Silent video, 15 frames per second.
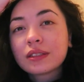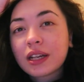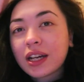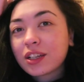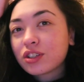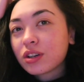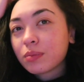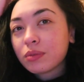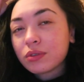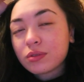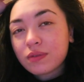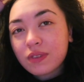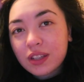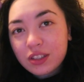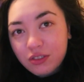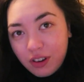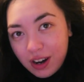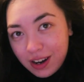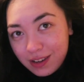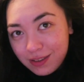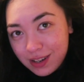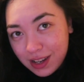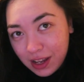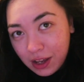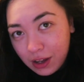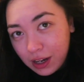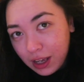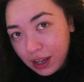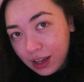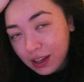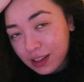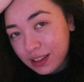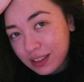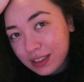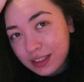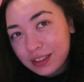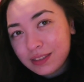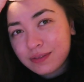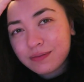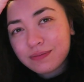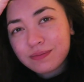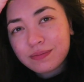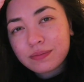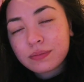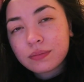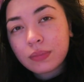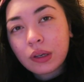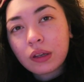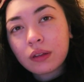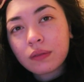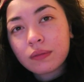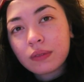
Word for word: I had troubles with this crown earlier, but